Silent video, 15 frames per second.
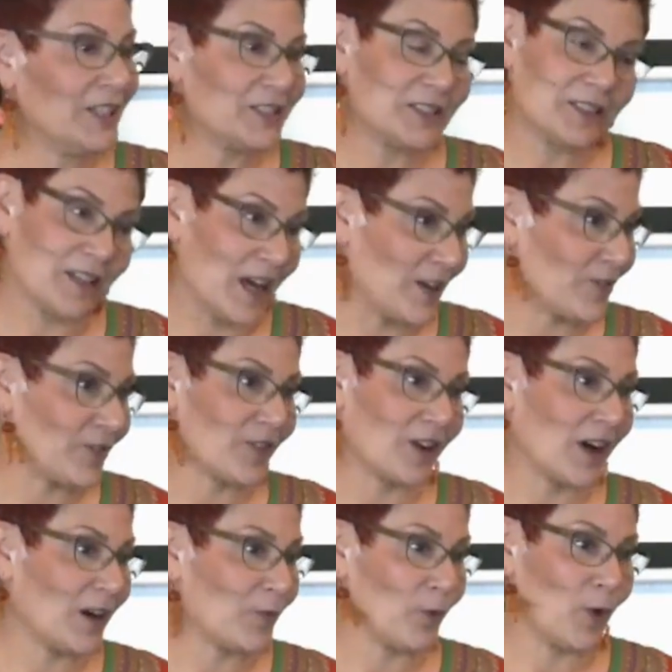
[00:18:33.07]
it's not
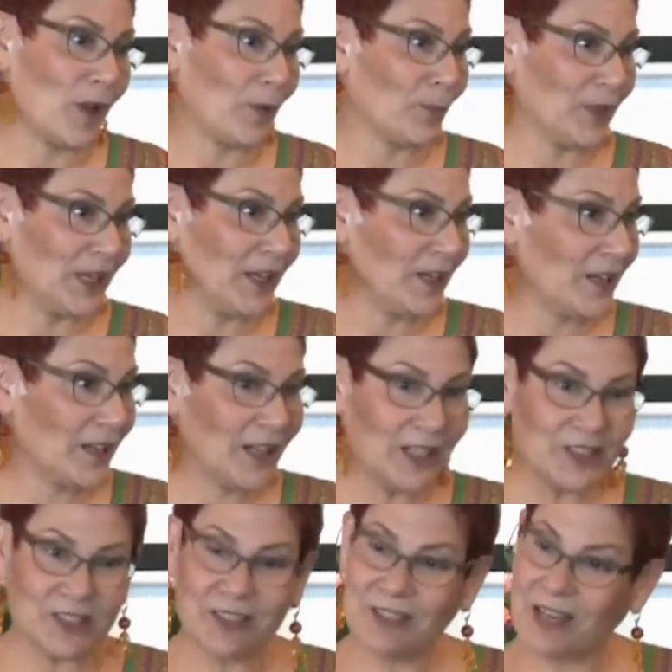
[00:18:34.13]
for our well being,
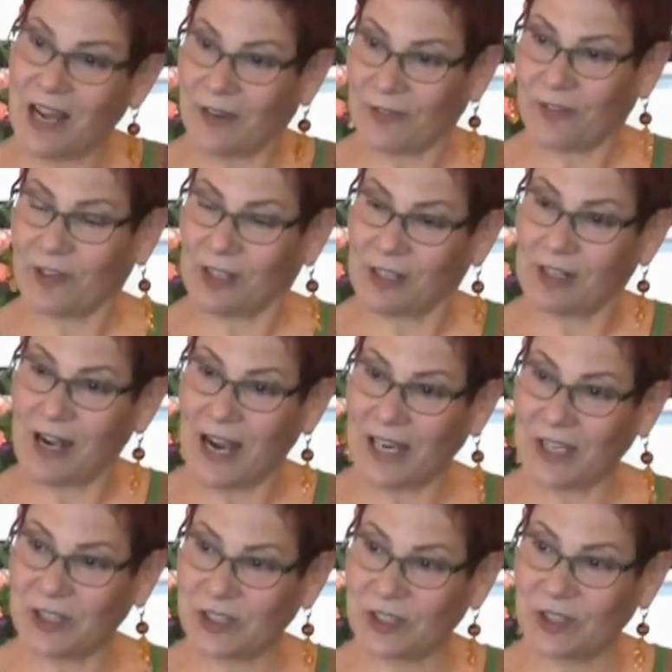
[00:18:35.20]
it's not for our
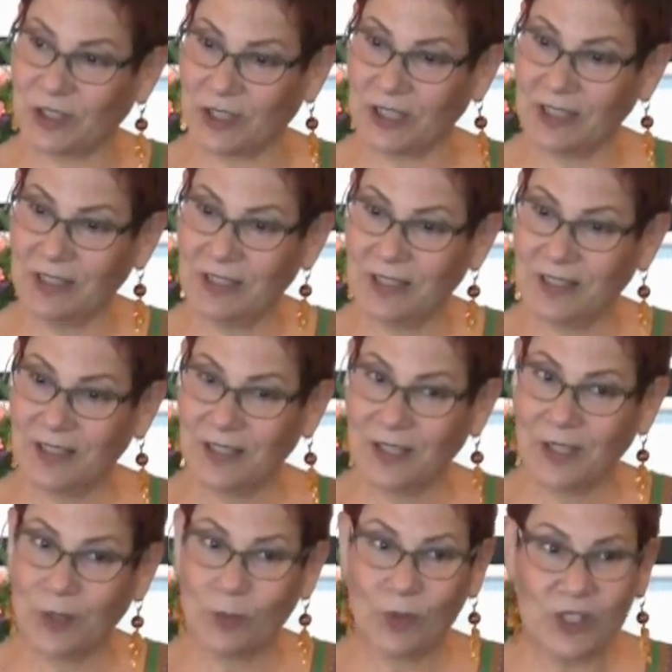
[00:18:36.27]
highest good.
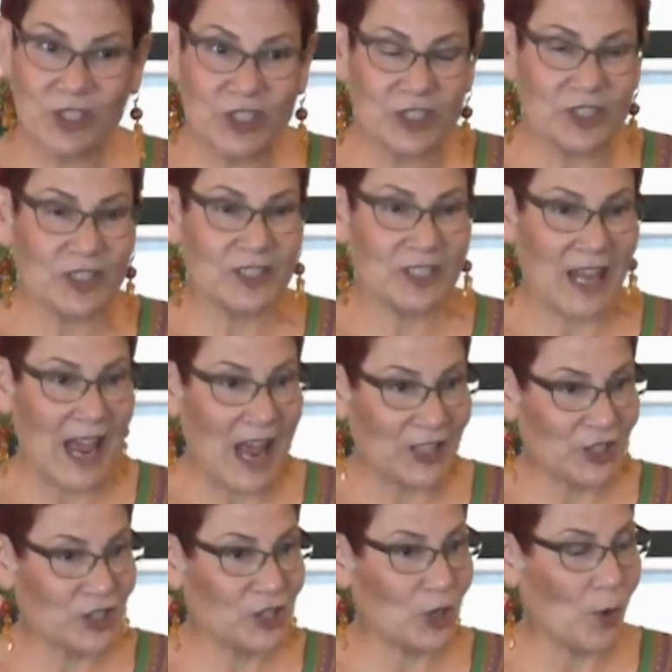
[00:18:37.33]
We're just
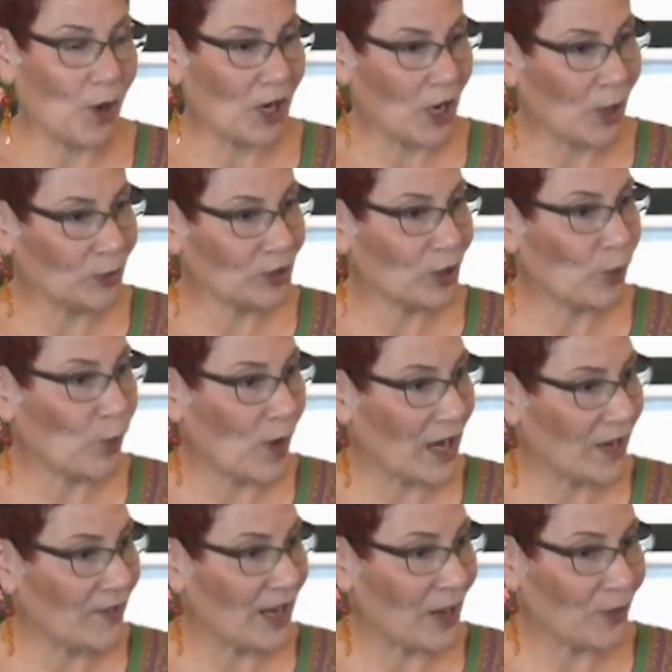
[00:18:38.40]
attached to our own little
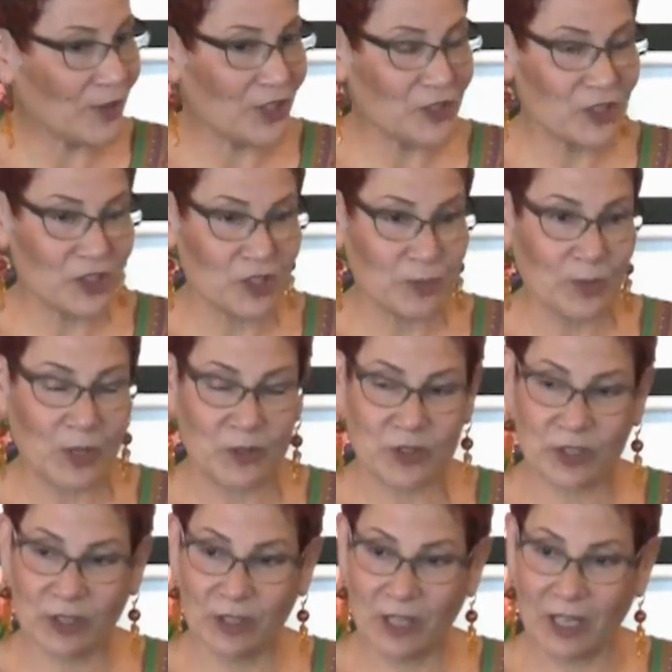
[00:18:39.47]
way of how things are
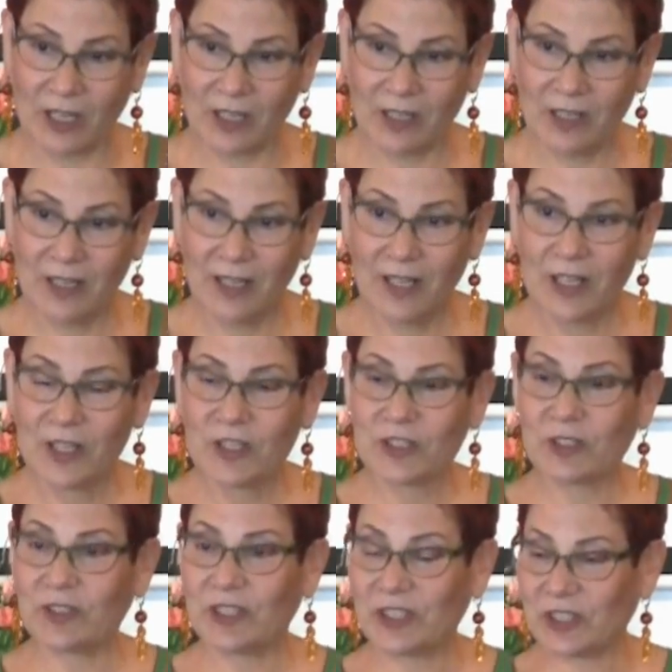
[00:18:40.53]
supposed to look.
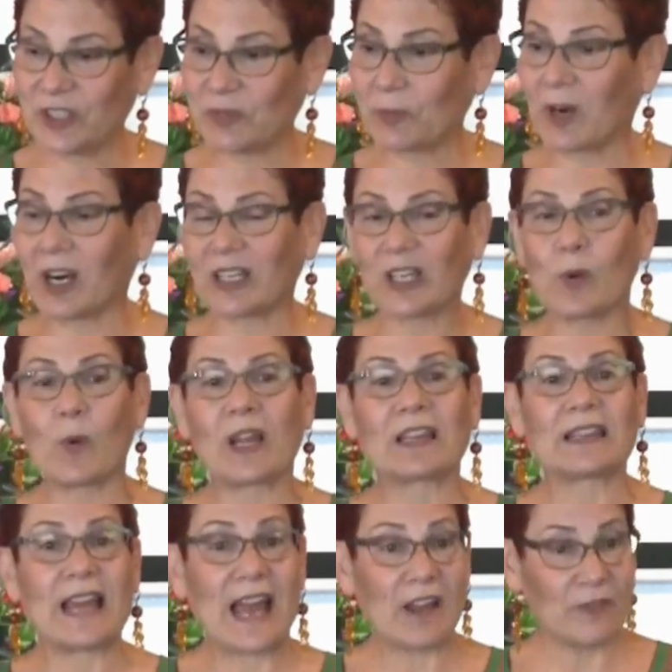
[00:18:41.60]
So, this is partly
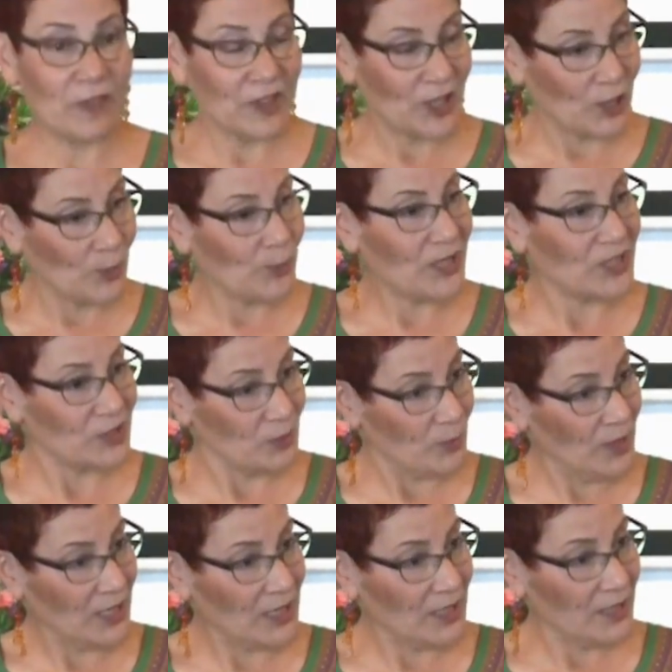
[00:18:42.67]
why laugh therapy
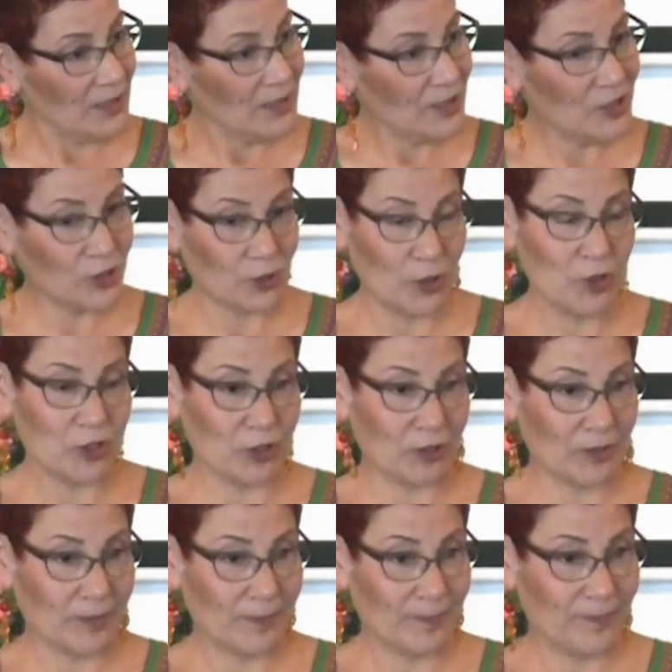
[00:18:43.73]
to me is
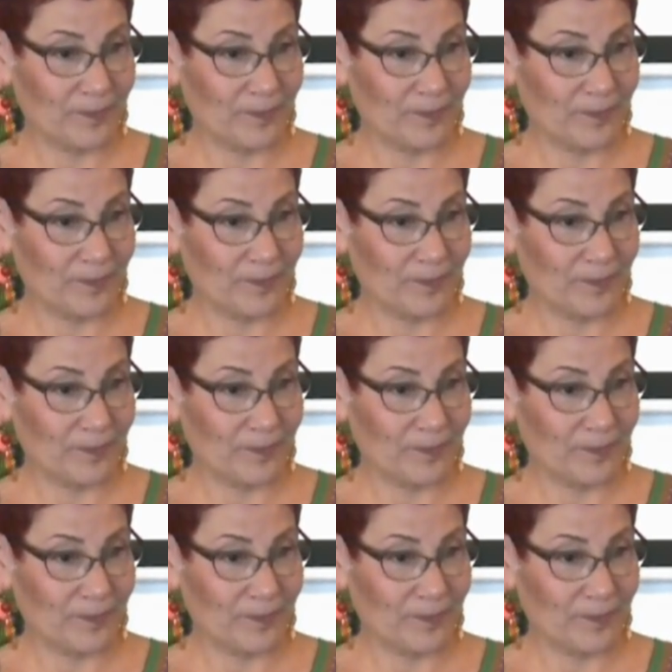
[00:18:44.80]
crucial.